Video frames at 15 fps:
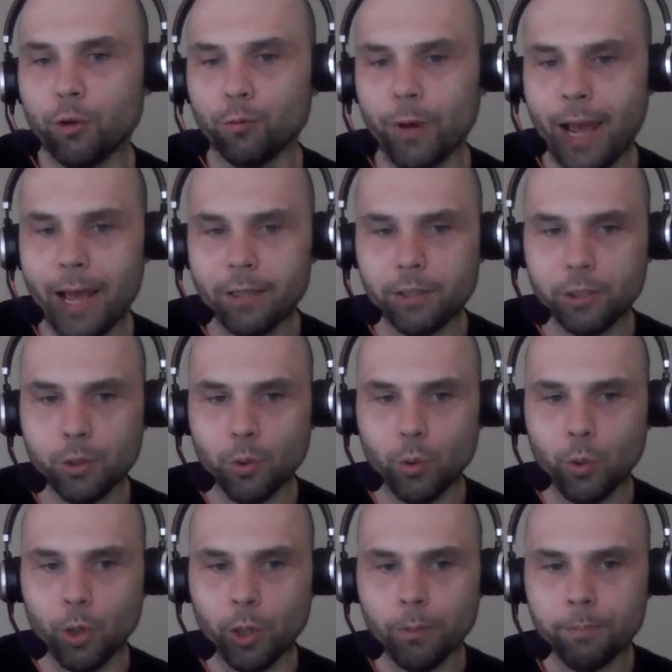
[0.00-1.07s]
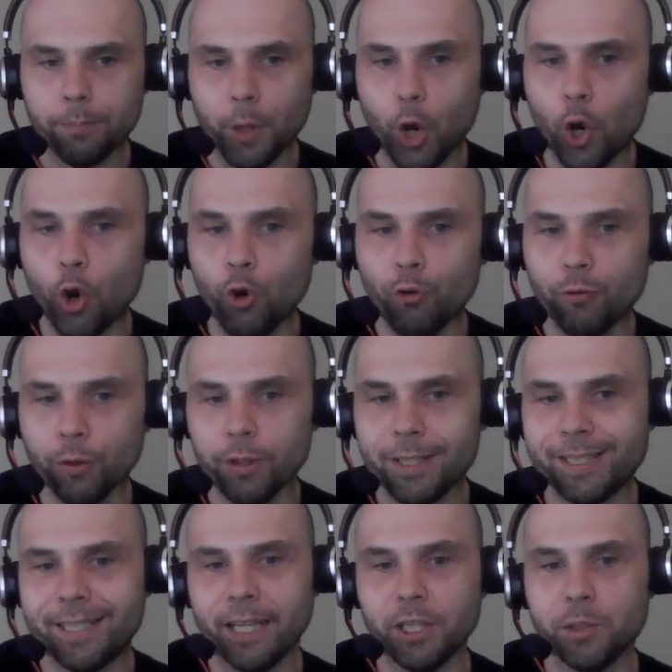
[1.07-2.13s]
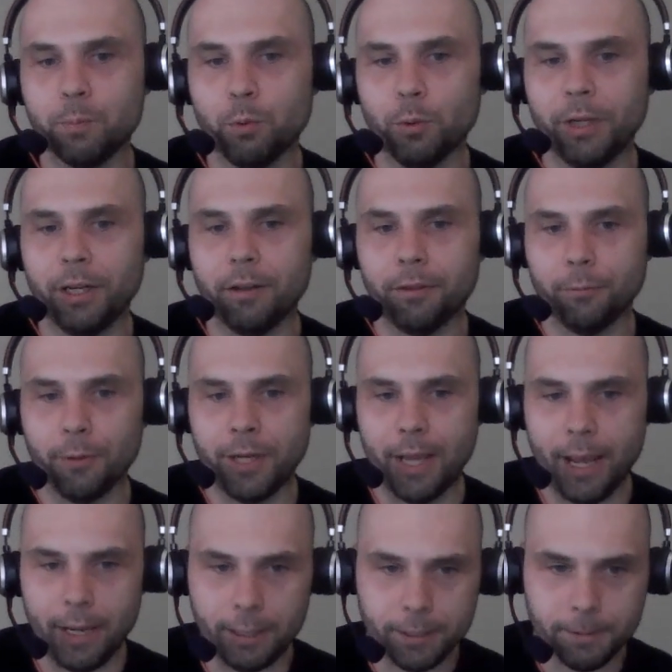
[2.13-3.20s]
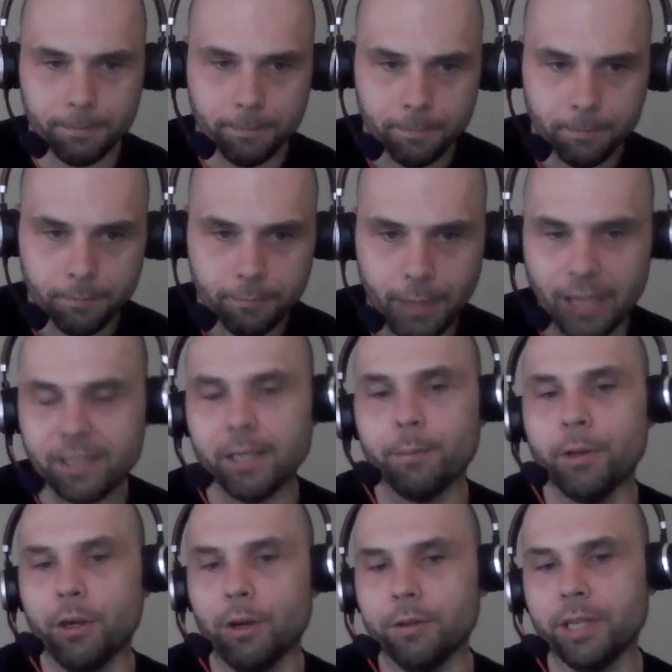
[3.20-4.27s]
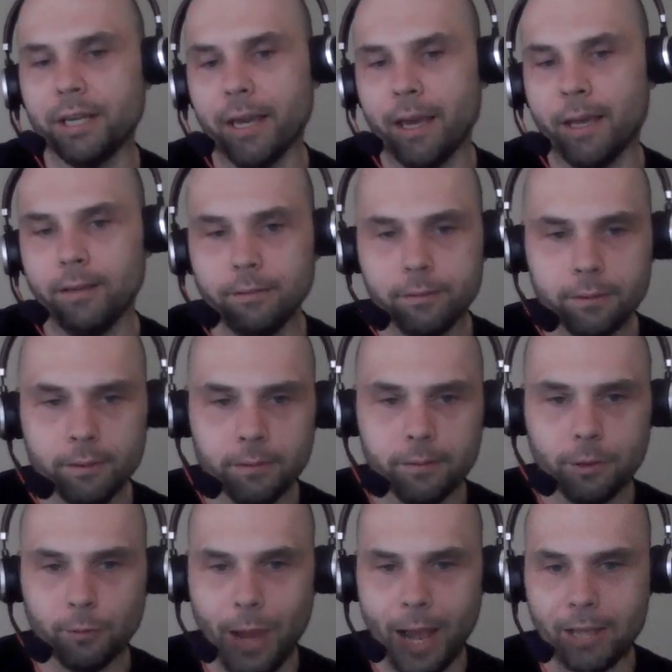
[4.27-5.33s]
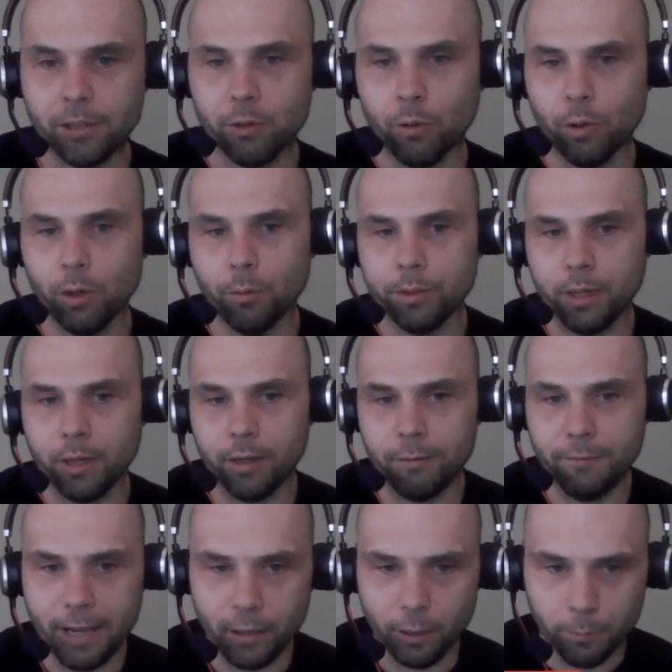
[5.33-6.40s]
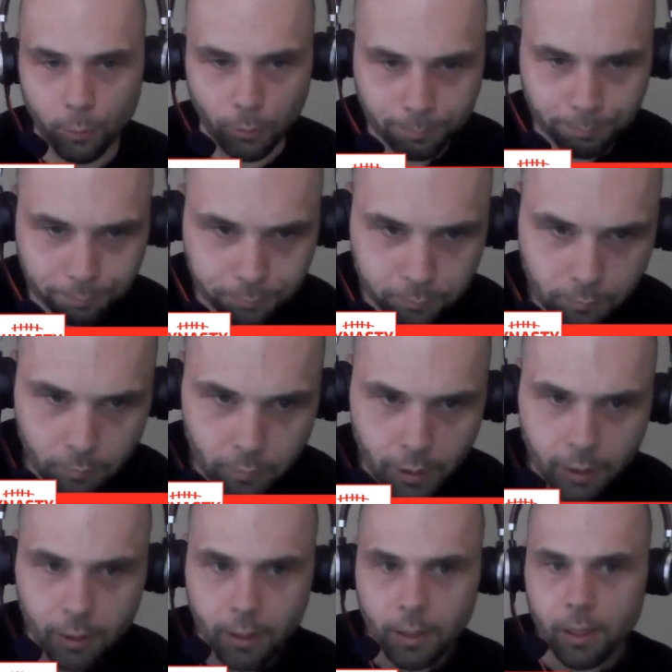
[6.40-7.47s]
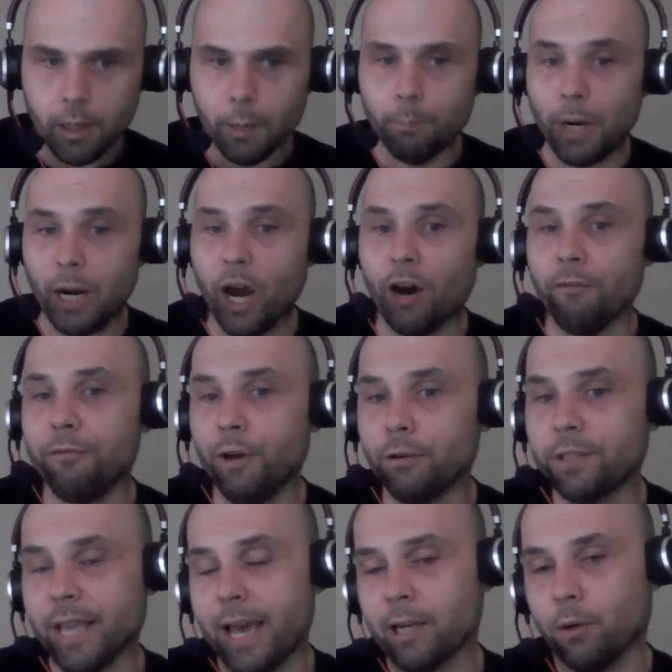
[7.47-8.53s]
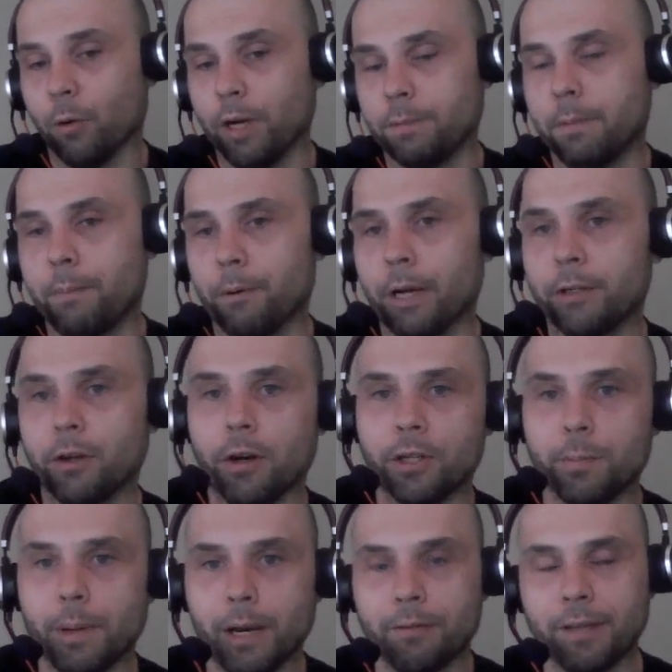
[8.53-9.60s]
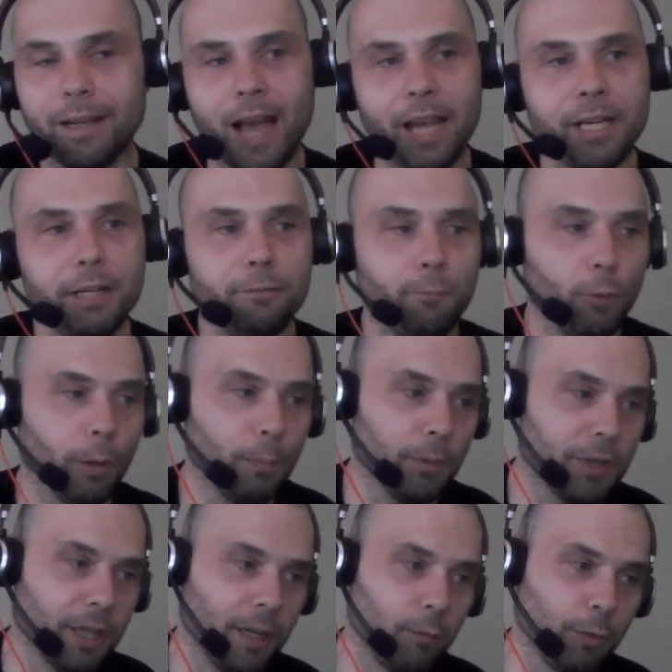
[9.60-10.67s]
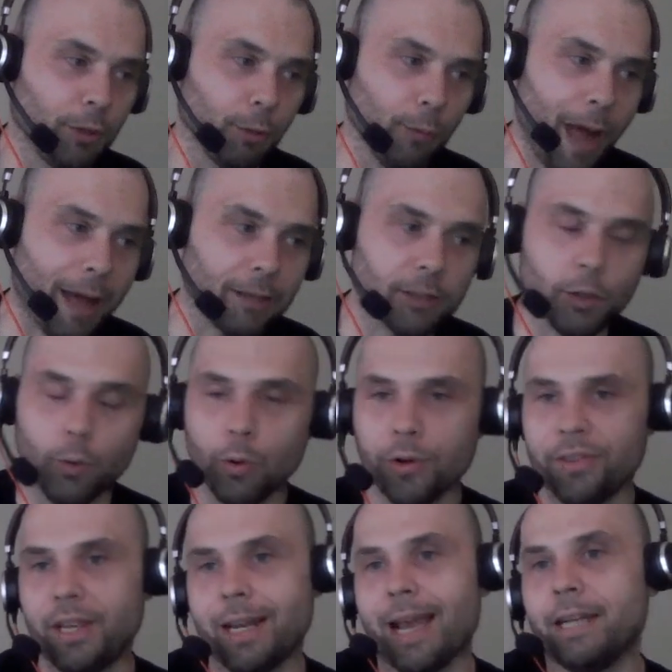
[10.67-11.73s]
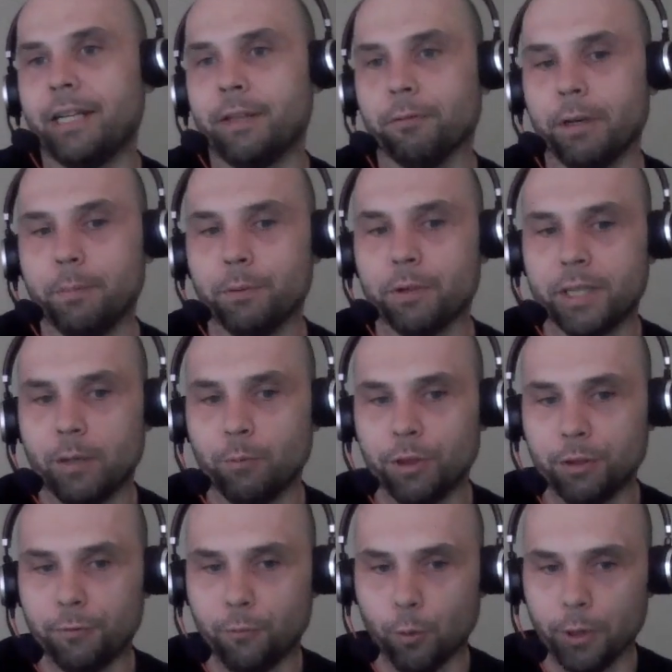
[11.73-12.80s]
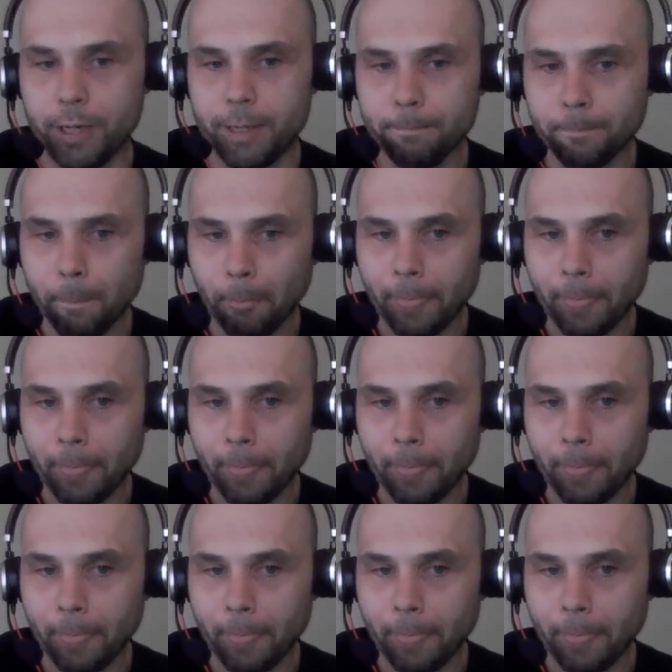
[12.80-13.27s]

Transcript: a RAS score over 6.38. Now, some of those, again, the RAS score was unavailable. But of those categories, remember I talked about the 94% with the RAS score and the 93% with the 40?